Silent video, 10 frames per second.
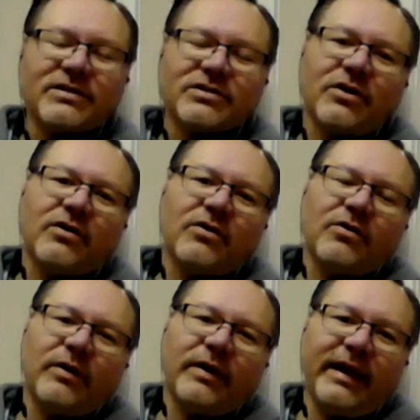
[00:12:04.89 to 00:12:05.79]

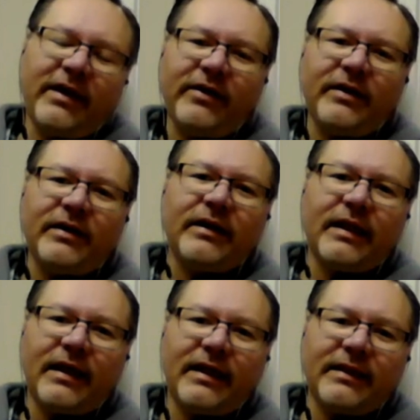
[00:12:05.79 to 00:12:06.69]
So here,
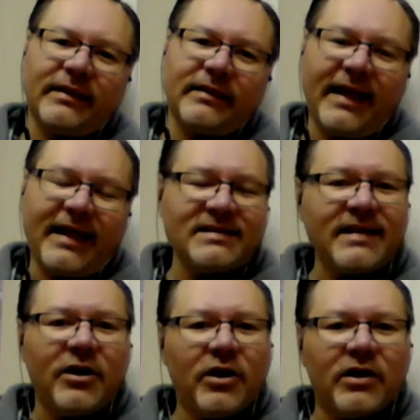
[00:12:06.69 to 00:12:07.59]
last
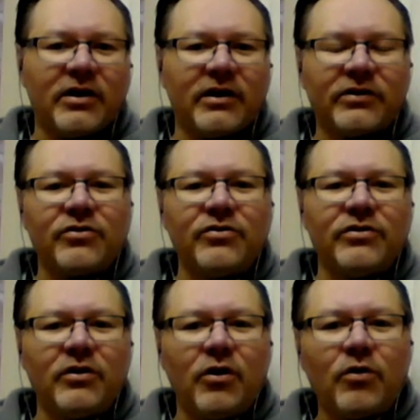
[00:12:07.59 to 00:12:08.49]
I heard through
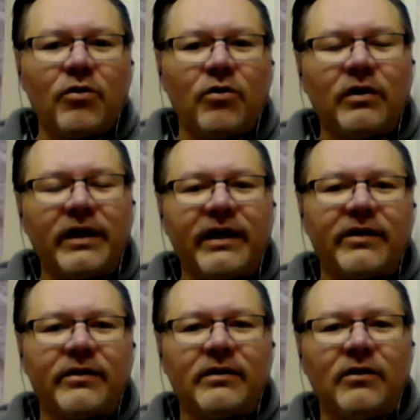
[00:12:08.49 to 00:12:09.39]
the local
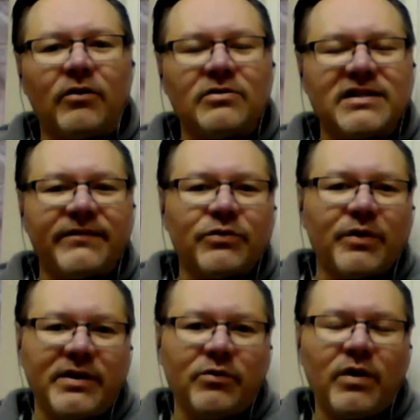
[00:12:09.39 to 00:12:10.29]

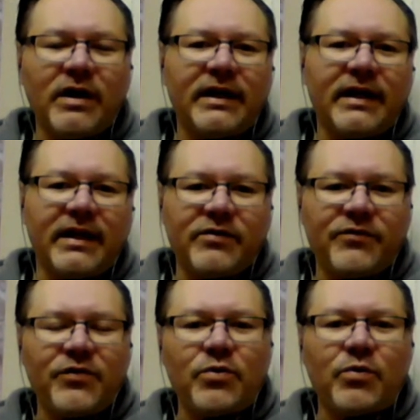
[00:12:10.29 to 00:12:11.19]
721,
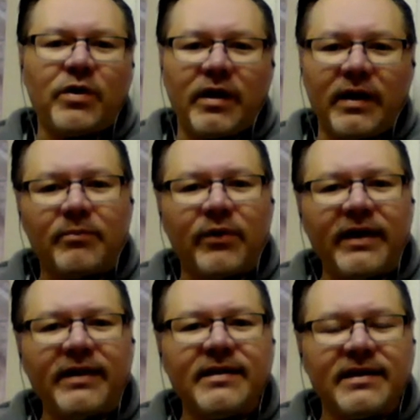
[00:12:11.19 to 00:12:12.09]
if you were an
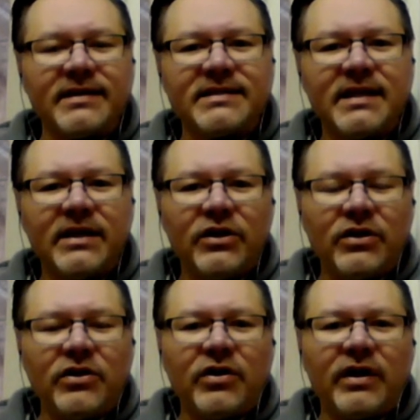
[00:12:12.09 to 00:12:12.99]
apprentice,
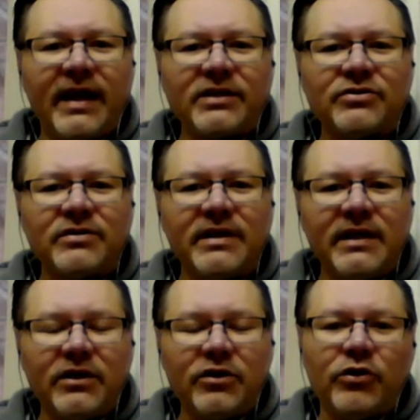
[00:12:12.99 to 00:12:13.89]
you can
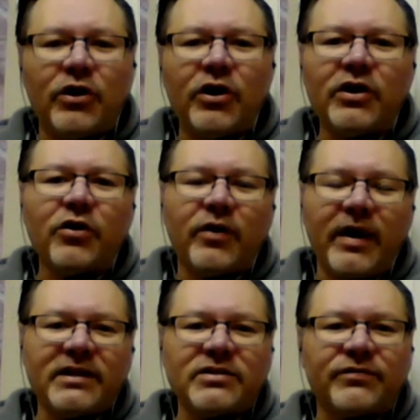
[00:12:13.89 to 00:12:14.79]
you earn
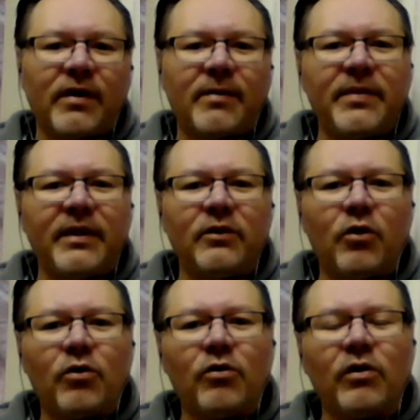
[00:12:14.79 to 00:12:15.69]
credits from the
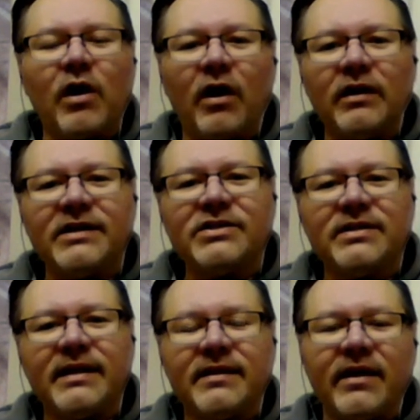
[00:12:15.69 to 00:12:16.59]
local
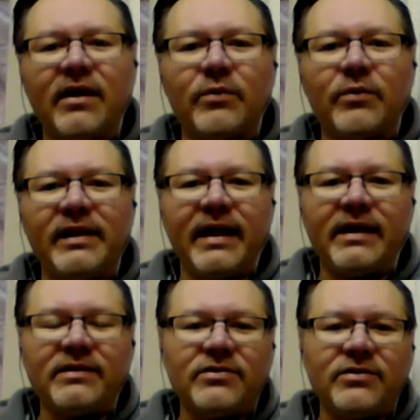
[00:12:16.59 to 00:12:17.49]
college that they are
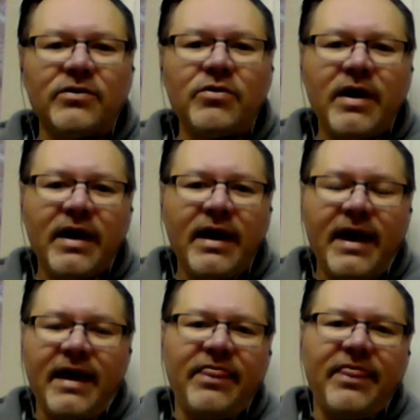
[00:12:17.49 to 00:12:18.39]
related to.
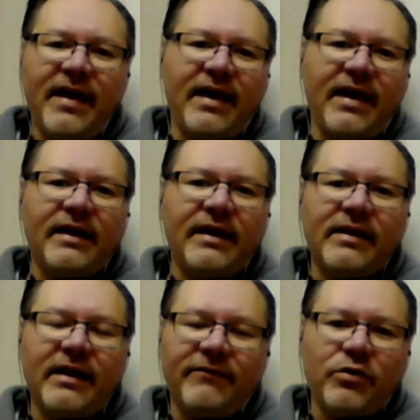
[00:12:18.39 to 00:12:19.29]
And
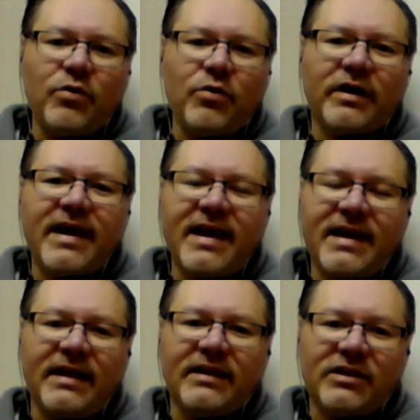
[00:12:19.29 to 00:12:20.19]
then if you are
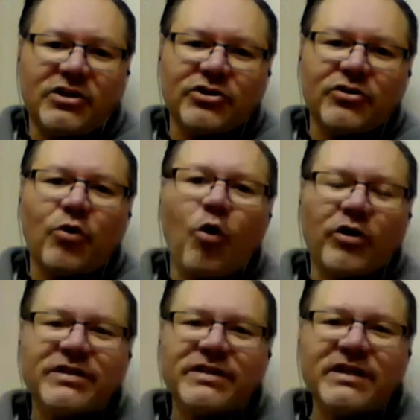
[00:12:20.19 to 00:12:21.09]
taking additional
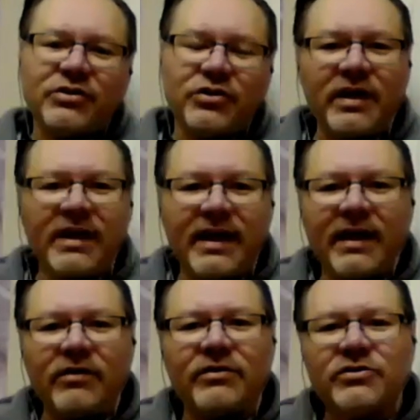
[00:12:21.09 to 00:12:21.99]
courses, you can get
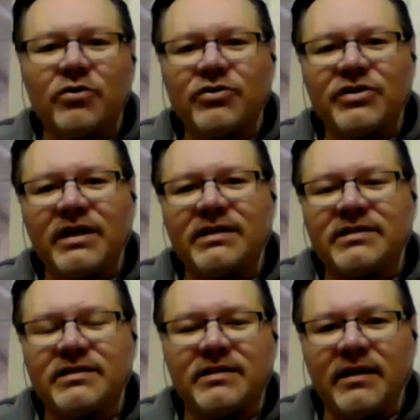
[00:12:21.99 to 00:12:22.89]
your
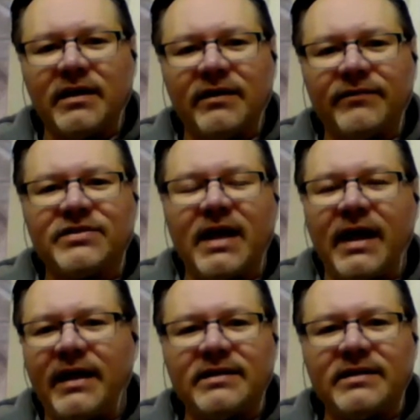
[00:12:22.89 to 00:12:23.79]
Associates of
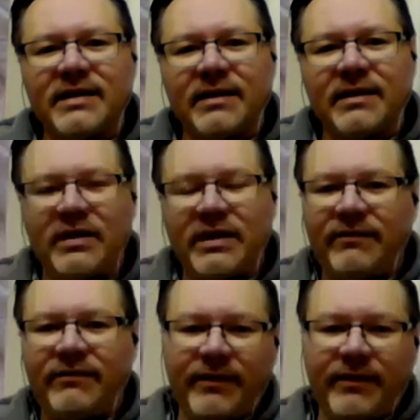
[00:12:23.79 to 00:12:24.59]
Science, I believe,